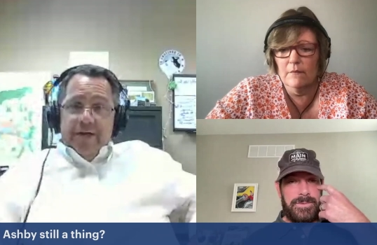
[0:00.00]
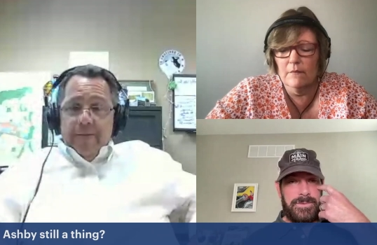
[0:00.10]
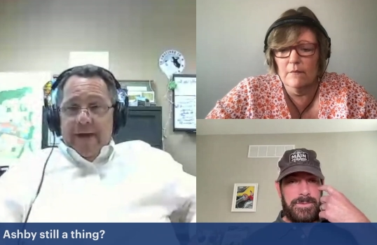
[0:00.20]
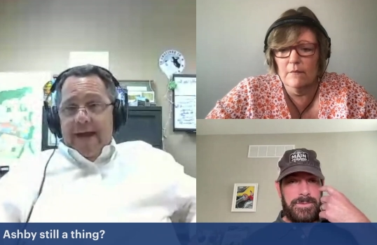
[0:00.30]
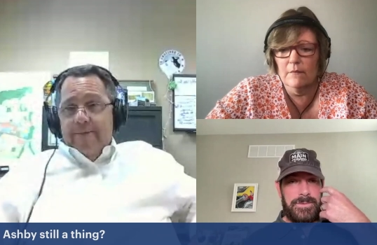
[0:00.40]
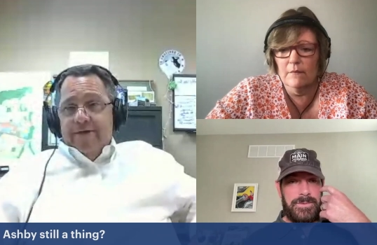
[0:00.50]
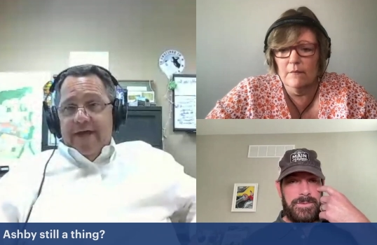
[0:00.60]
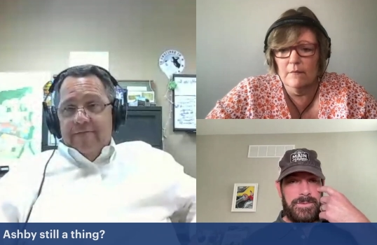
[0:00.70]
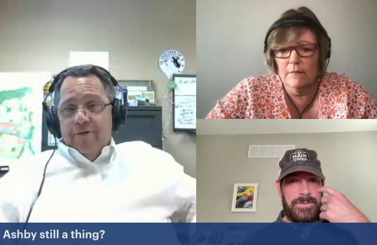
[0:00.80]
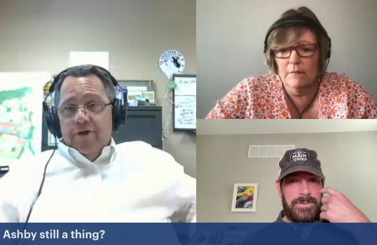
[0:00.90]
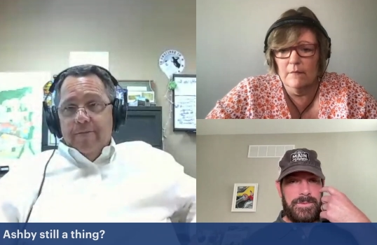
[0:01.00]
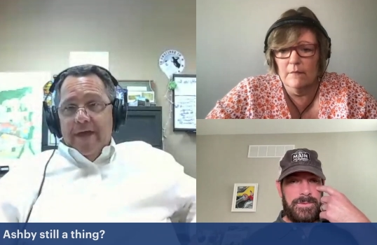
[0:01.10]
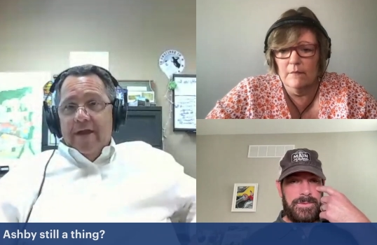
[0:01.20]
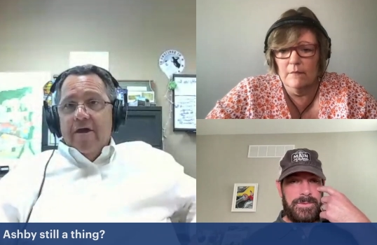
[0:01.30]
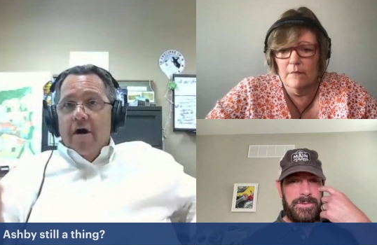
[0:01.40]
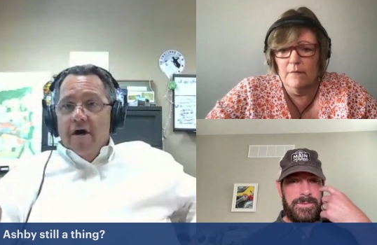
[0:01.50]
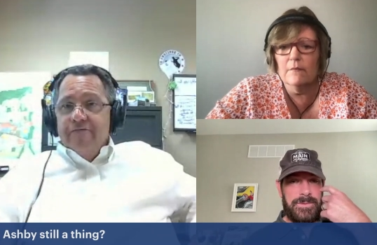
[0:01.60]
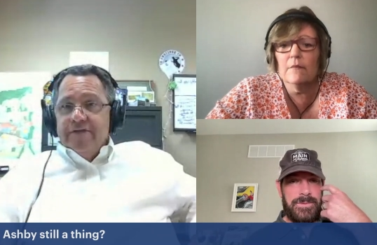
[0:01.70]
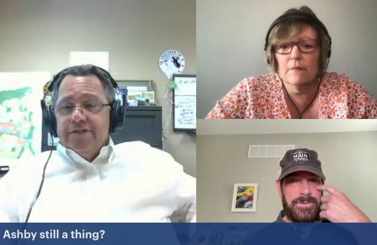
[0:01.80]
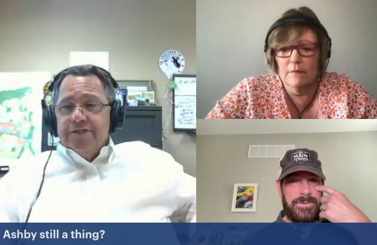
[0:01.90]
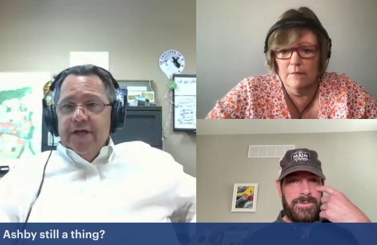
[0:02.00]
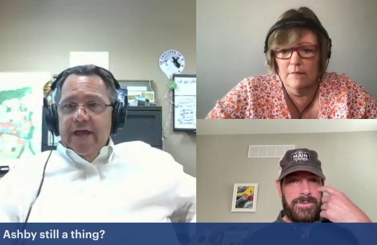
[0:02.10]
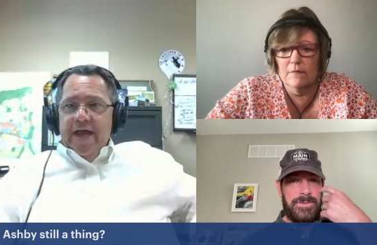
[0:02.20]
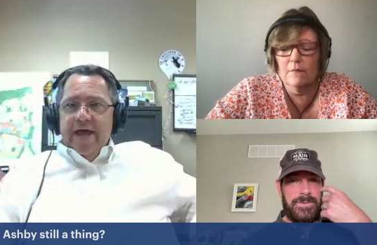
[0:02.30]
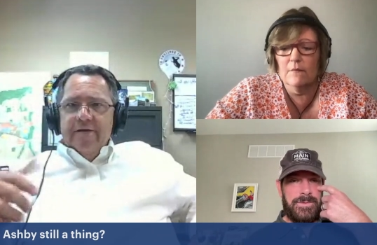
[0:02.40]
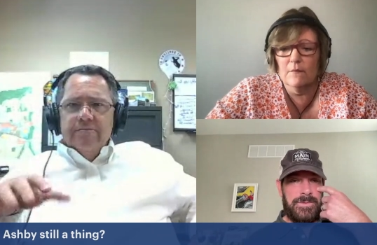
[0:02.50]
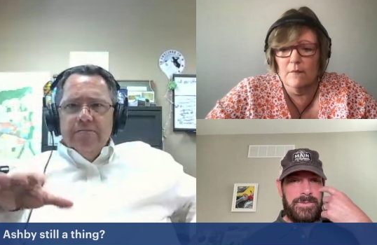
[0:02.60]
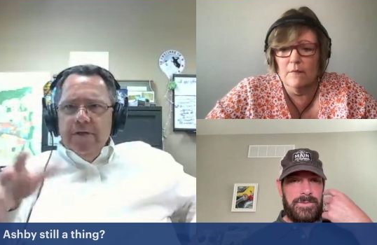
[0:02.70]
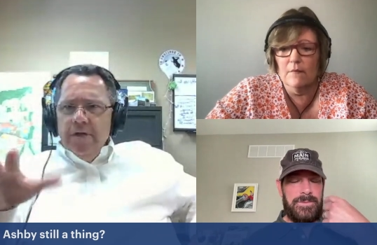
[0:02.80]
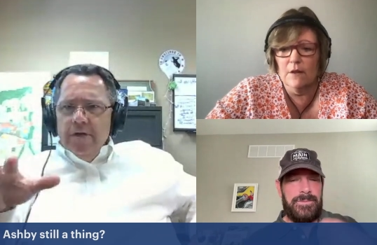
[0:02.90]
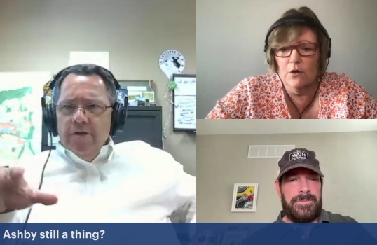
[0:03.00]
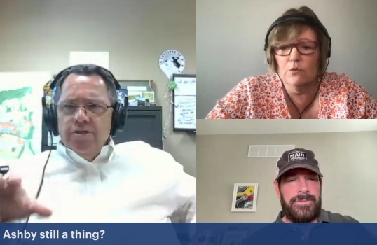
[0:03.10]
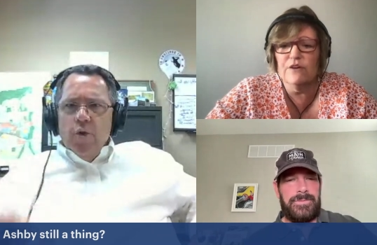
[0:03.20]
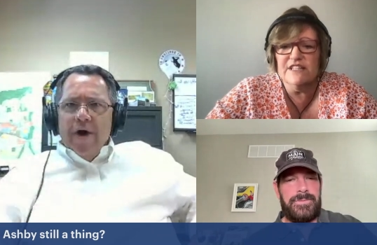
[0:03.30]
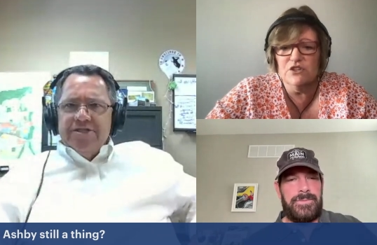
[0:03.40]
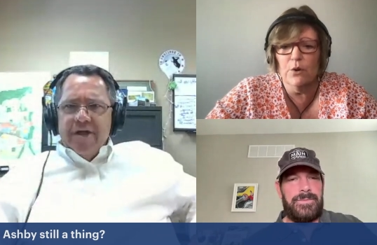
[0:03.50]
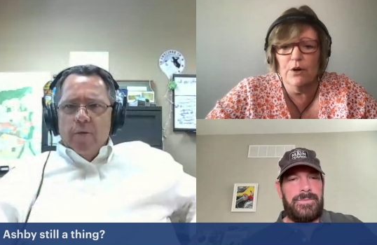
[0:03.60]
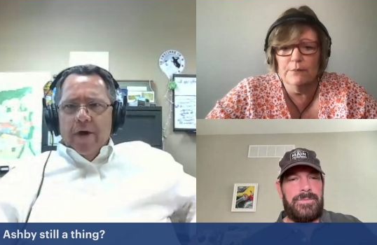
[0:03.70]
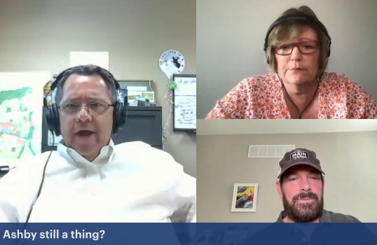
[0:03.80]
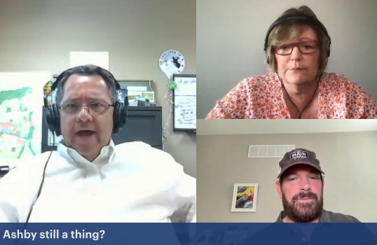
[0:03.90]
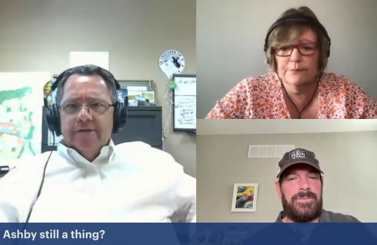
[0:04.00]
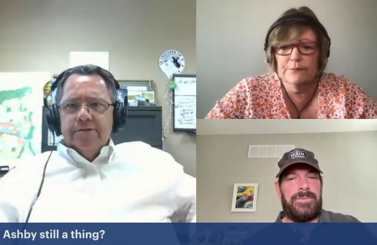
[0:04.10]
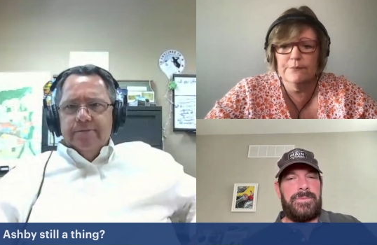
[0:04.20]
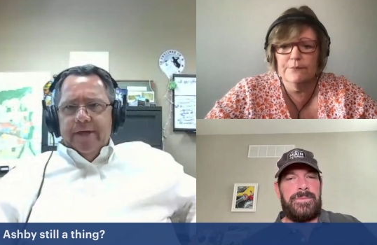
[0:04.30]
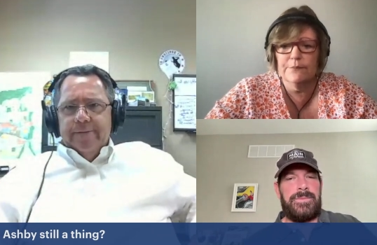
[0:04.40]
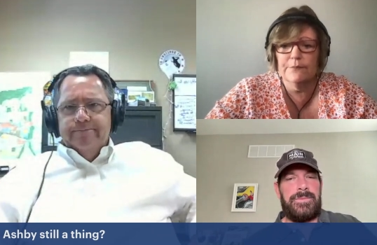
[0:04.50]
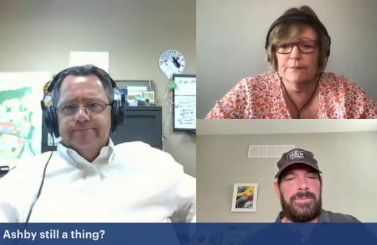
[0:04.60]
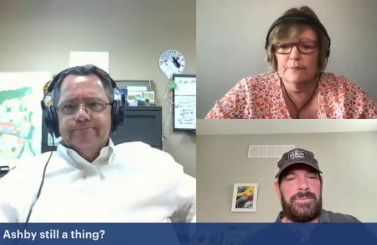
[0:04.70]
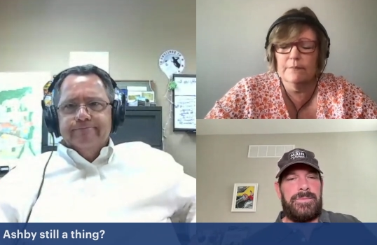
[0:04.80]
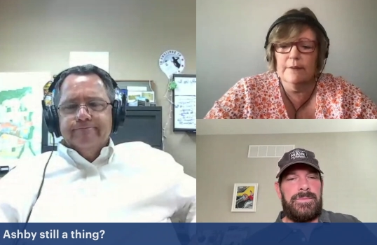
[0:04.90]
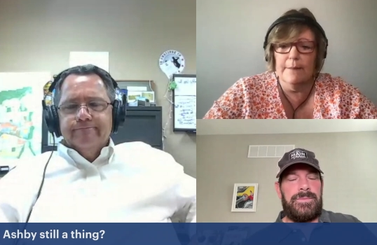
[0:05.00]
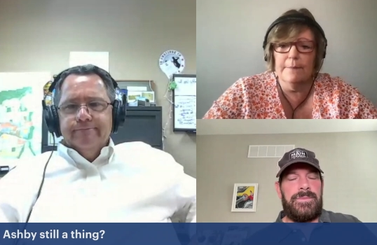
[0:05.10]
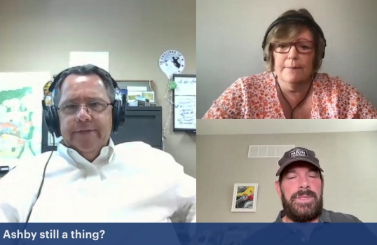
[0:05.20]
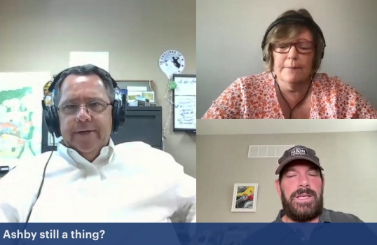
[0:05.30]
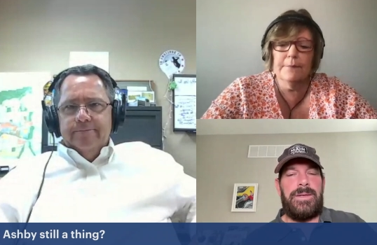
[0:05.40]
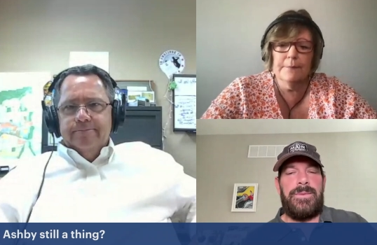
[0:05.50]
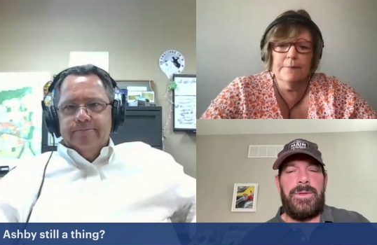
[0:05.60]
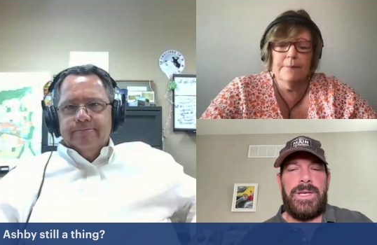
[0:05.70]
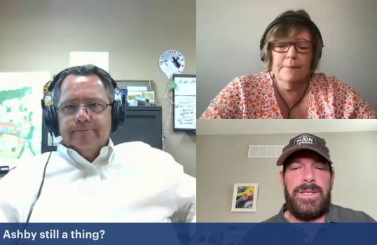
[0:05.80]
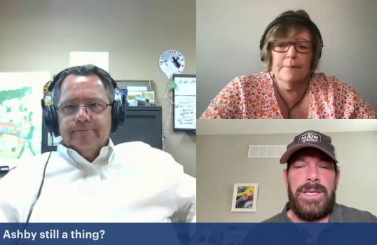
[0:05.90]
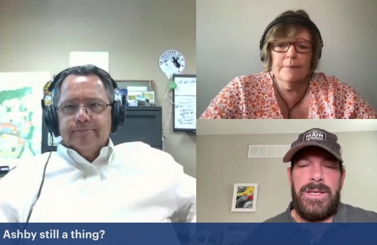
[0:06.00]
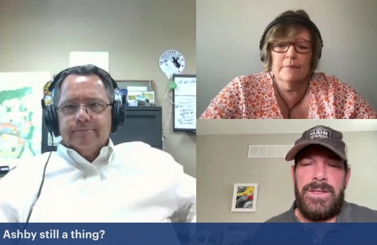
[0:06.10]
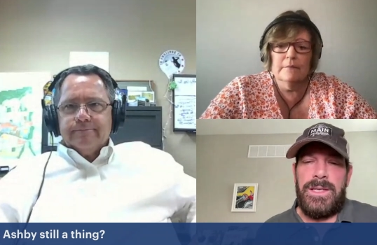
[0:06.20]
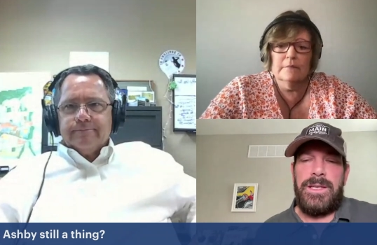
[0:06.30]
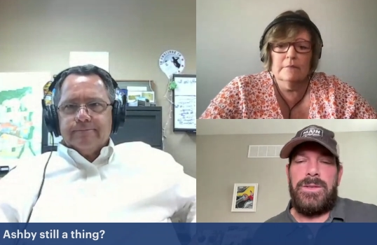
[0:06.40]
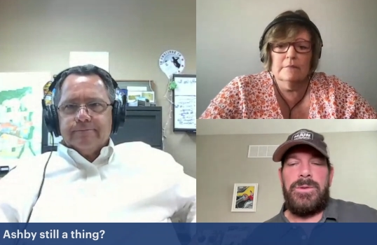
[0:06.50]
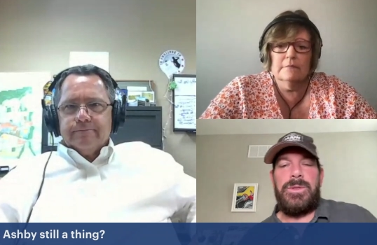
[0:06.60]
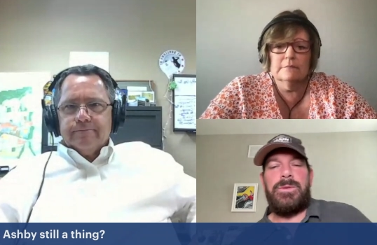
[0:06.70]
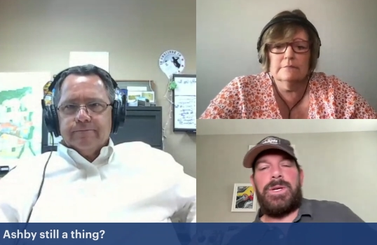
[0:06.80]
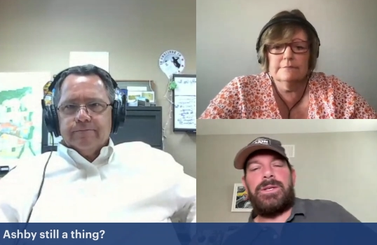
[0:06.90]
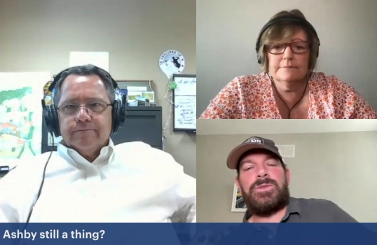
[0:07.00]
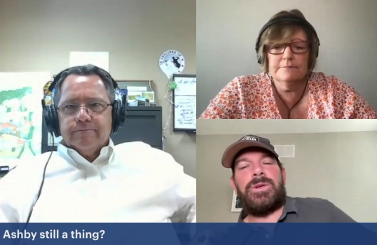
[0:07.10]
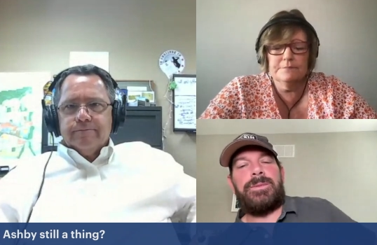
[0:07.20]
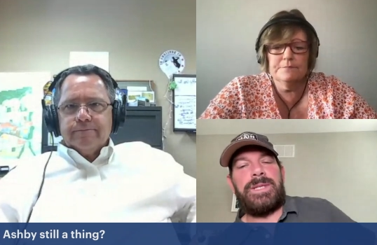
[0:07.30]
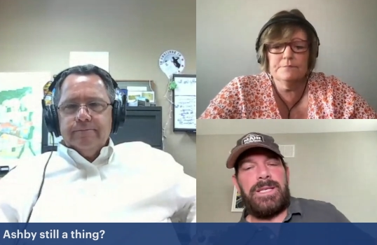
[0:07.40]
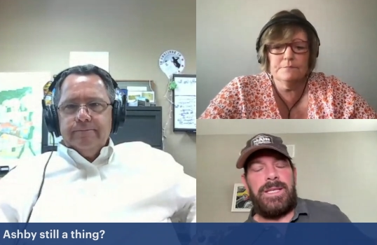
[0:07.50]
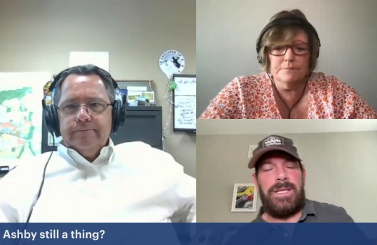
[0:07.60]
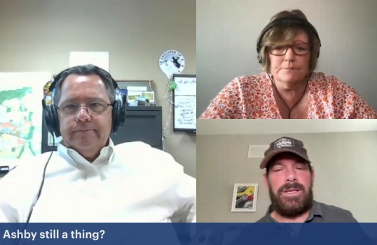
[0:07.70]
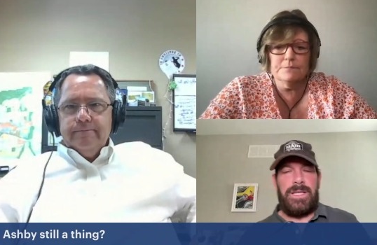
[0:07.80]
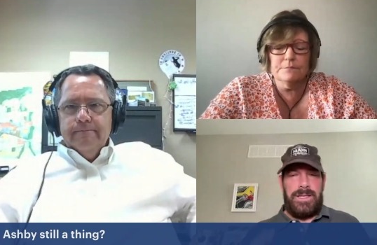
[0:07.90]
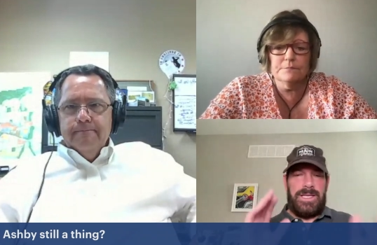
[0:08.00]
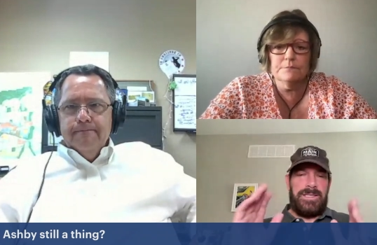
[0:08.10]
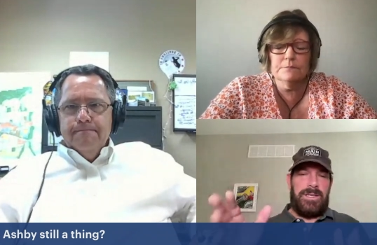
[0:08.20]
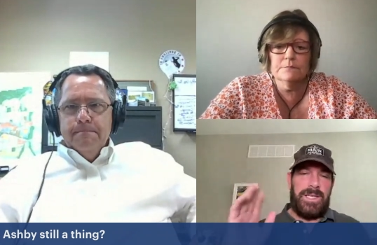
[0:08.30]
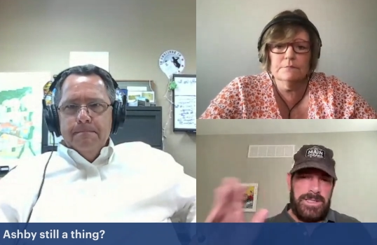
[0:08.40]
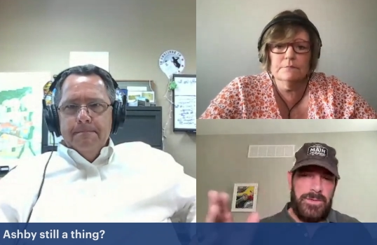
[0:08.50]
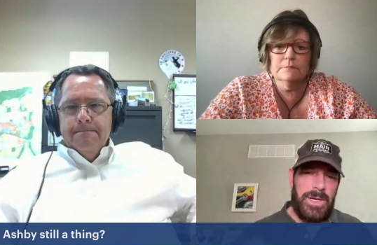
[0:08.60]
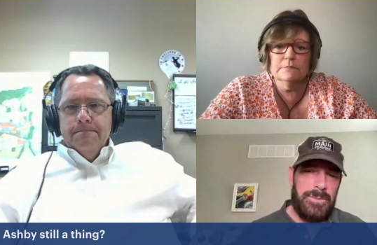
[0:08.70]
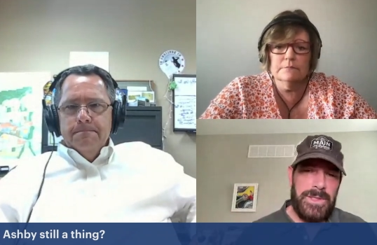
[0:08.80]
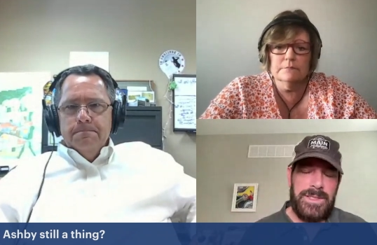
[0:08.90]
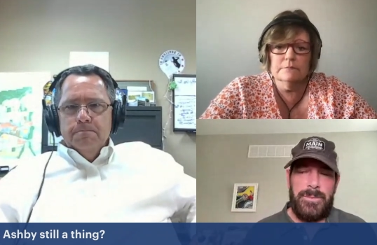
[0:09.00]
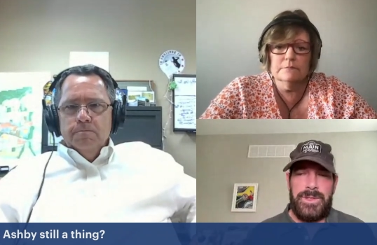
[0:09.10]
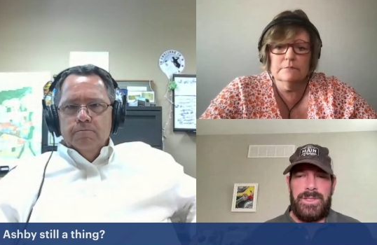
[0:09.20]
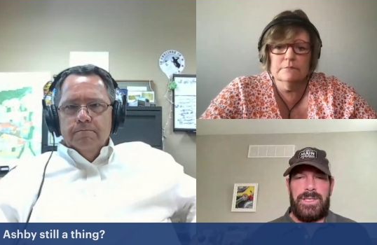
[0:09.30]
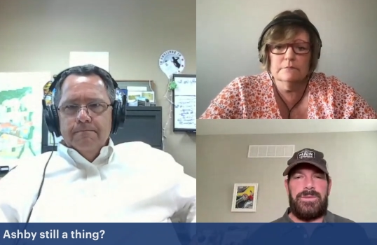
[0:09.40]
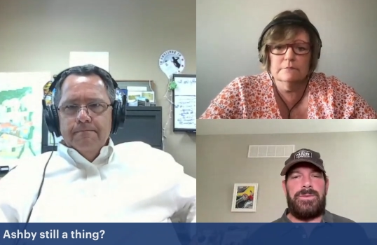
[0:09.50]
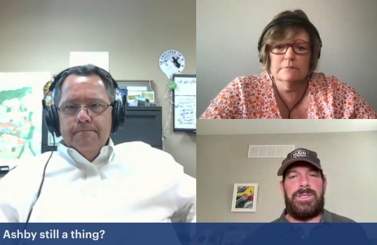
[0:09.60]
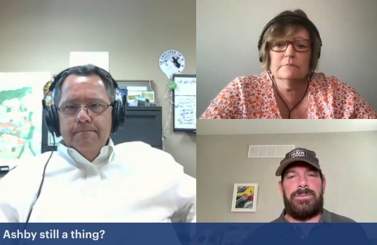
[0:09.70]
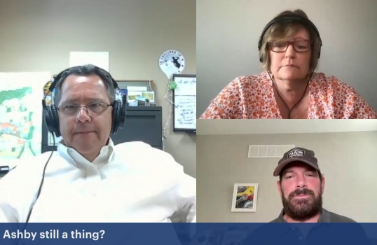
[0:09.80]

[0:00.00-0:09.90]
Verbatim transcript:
Speaker 1: to become a Habitat for Humanity office and quasi warehouse. Yeah. Yeah.
Speaker 2: yeah. Okay. Yeah. Yeah. You're you're right. I was wrong about that. It, it, it, that's that's at right place. I'm with you now.
Speaker 1: Yeah.